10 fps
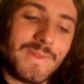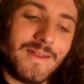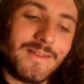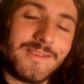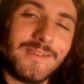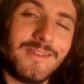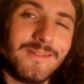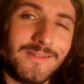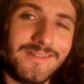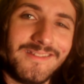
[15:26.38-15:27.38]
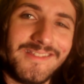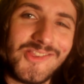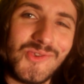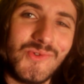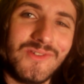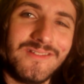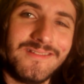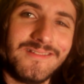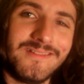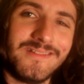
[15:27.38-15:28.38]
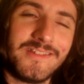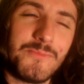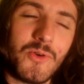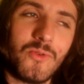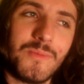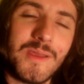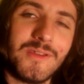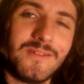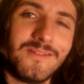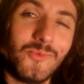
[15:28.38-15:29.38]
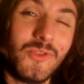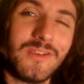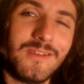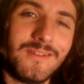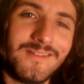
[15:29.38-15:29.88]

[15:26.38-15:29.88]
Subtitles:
I'll see you soon. Tomorrow maybe. We'll see.